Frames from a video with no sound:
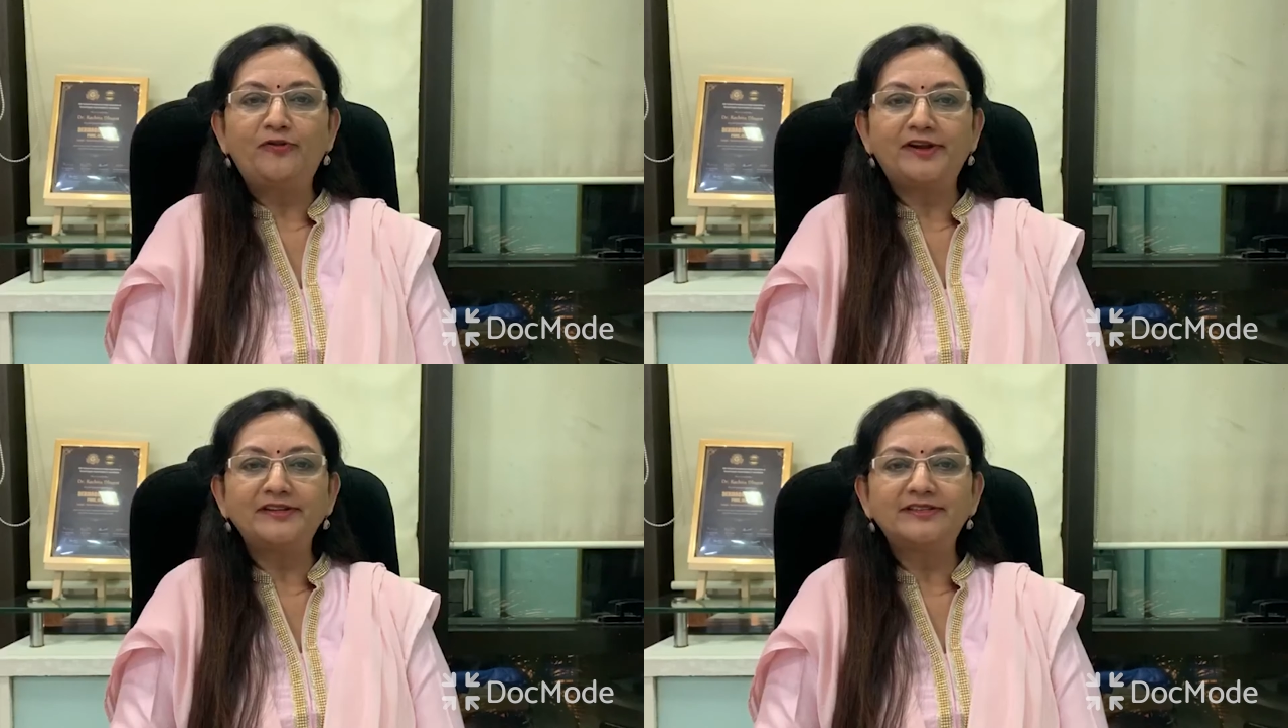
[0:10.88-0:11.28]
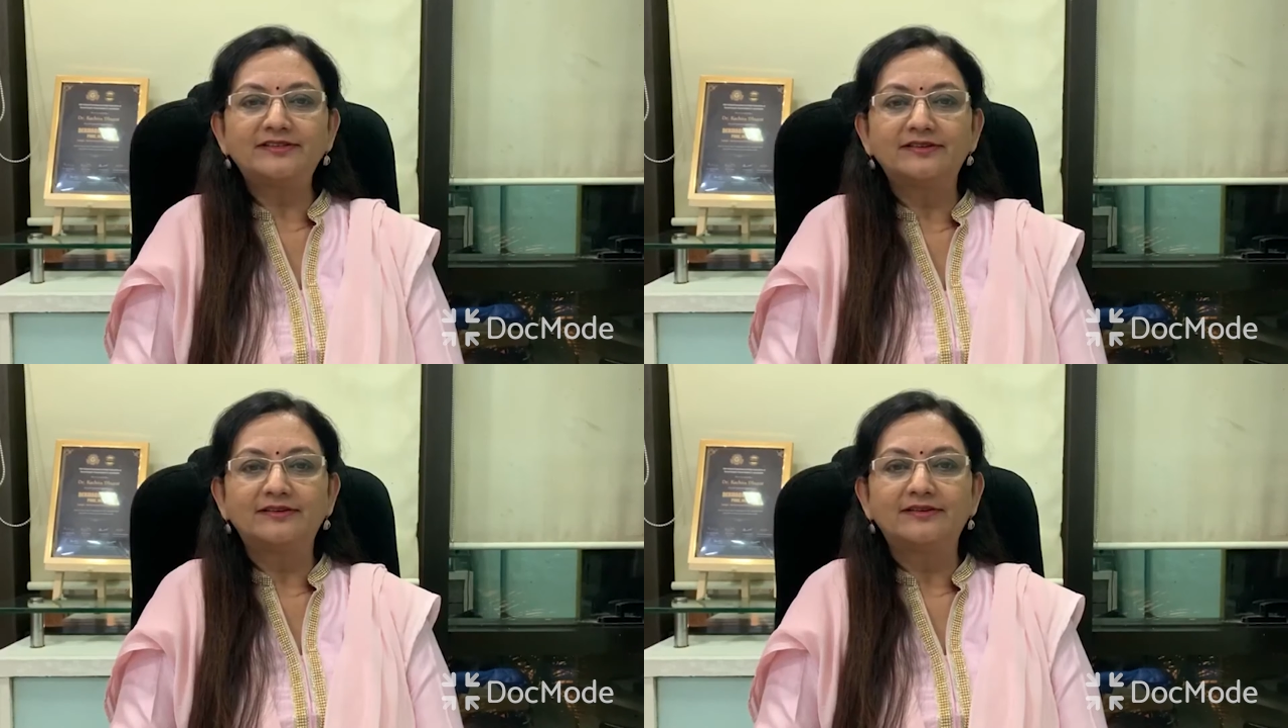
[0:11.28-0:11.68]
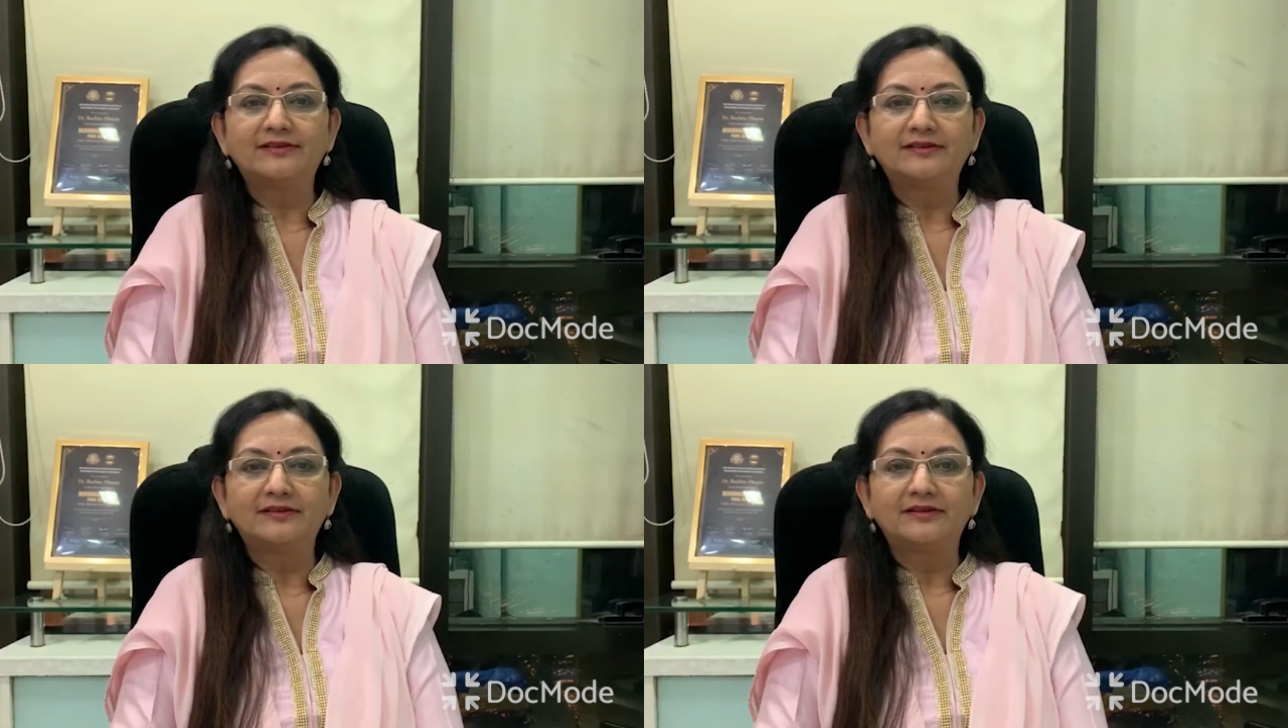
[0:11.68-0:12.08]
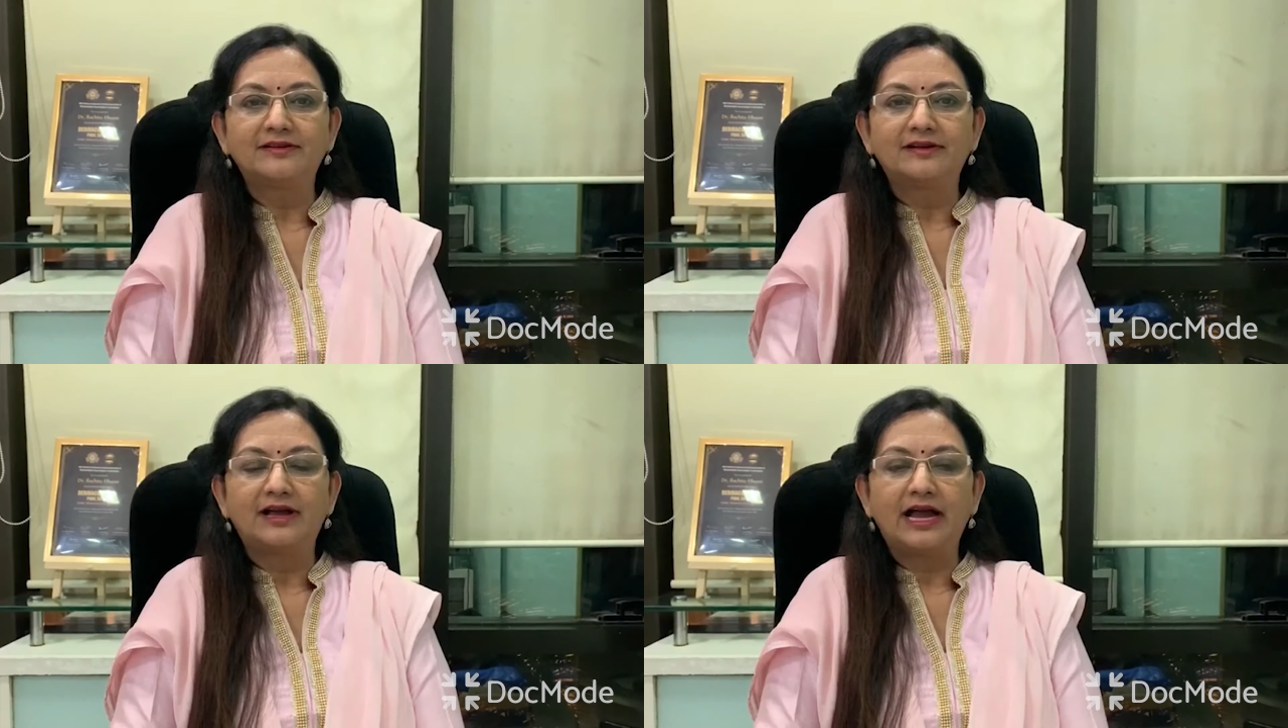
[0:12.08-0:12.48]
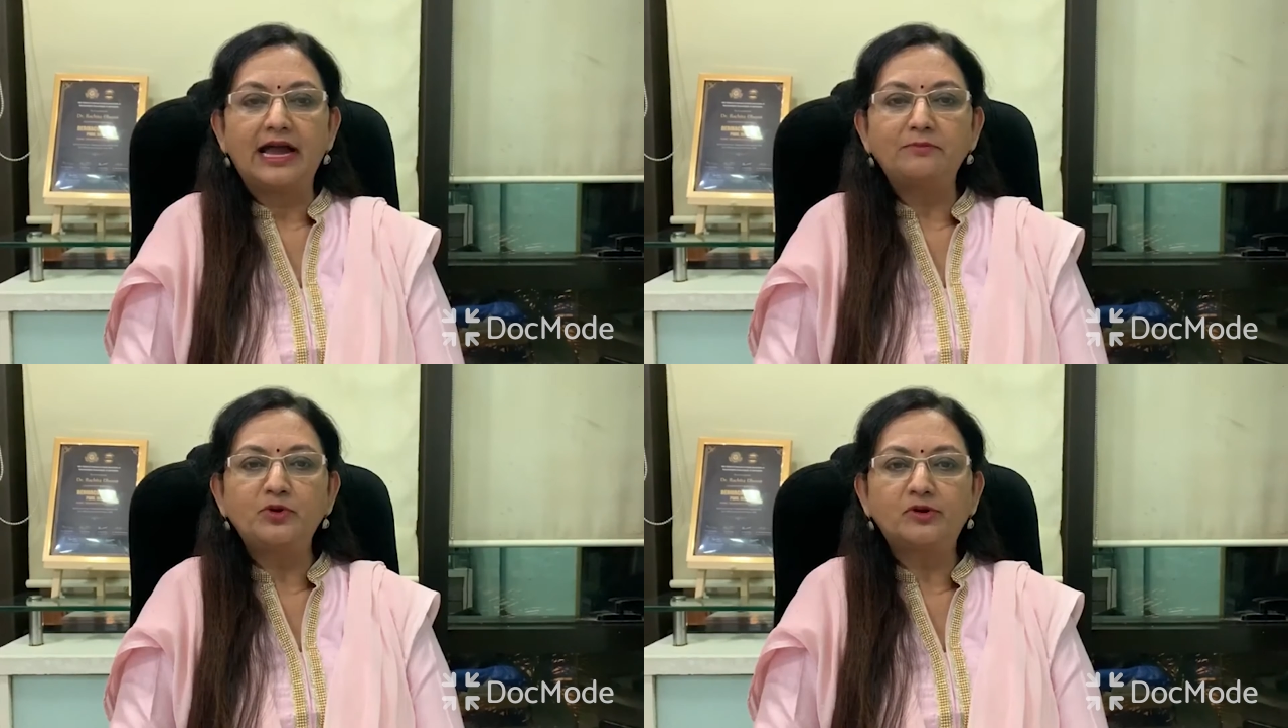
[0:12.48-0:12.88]
friends,
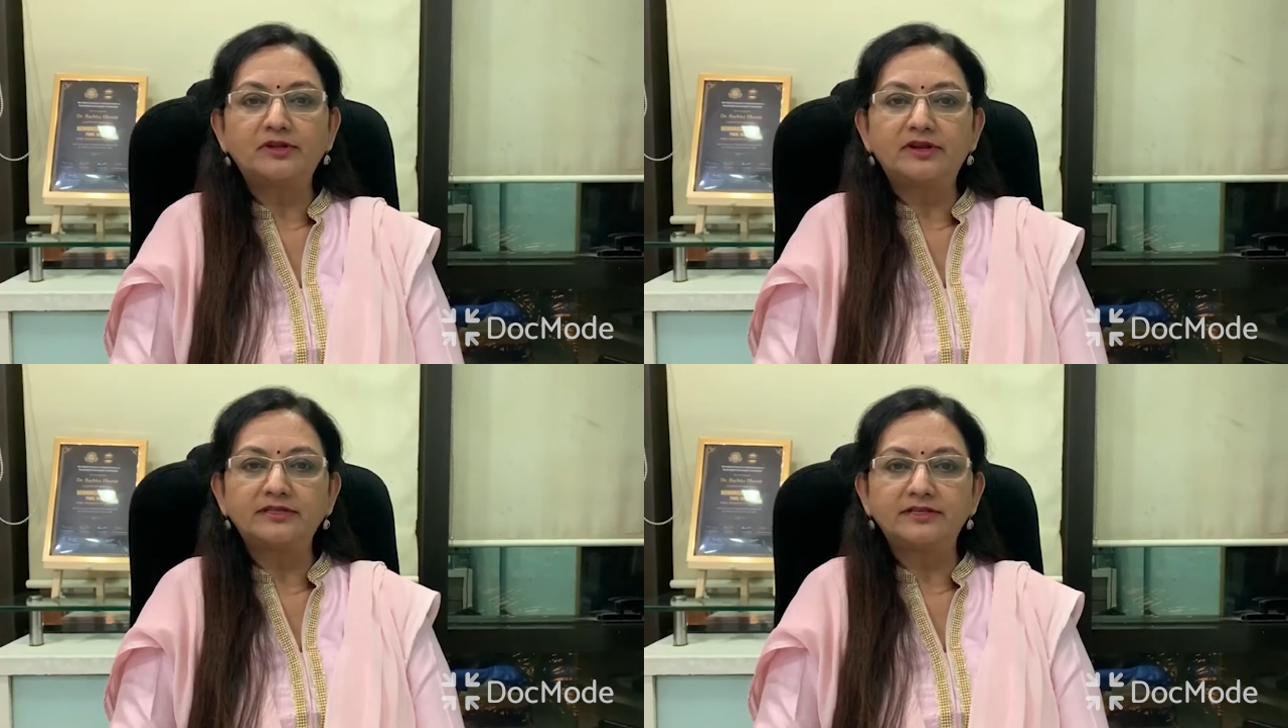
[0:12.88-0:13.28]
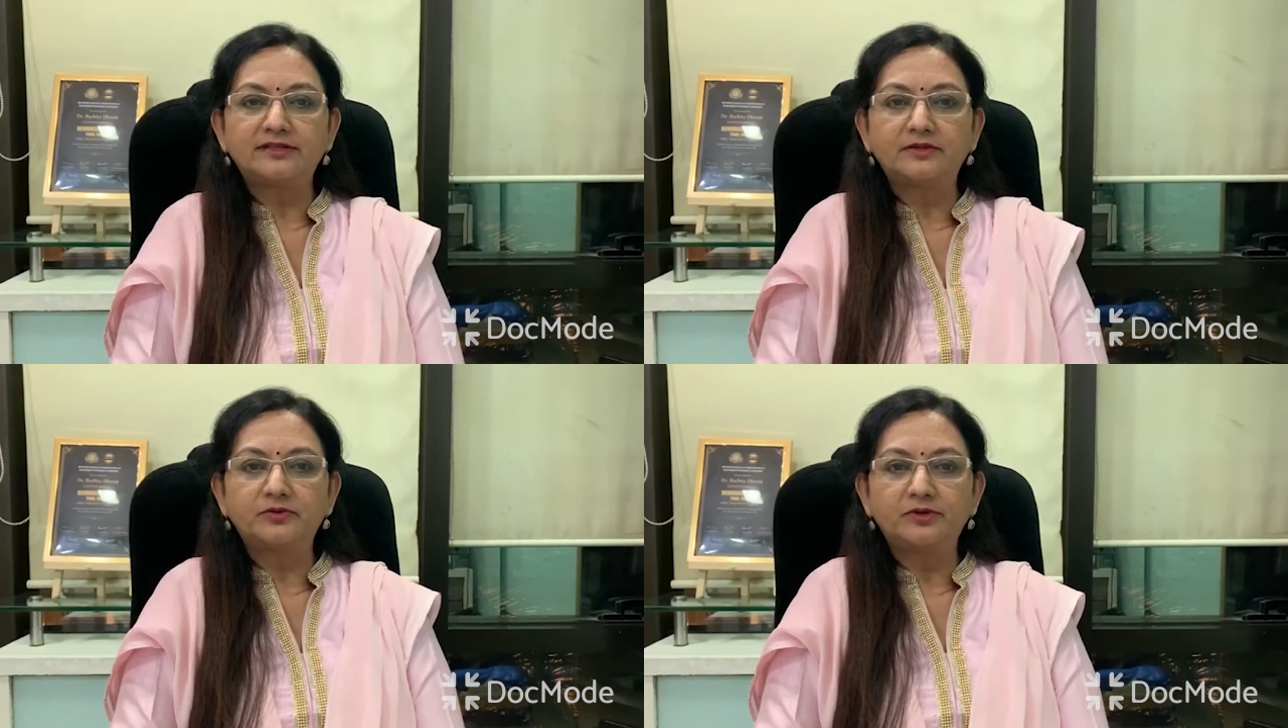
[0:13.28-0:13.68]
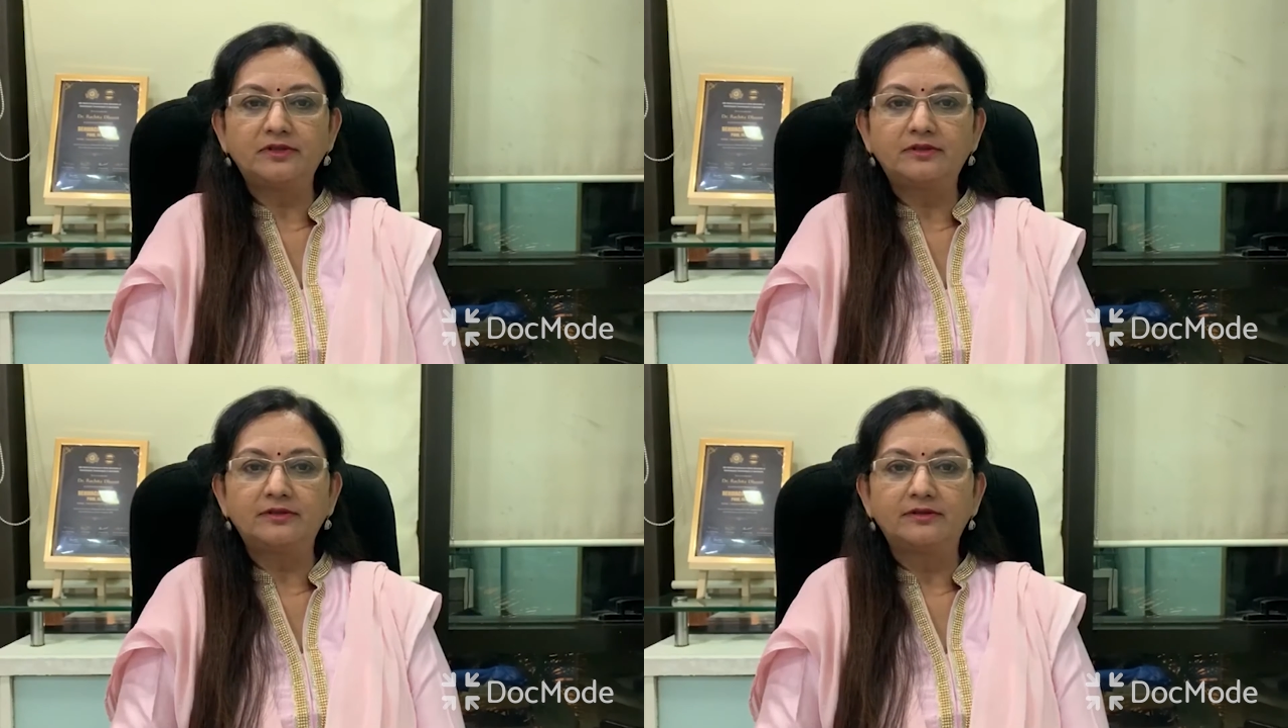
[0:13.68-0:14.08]
I am Dr. Rachita Dhurat,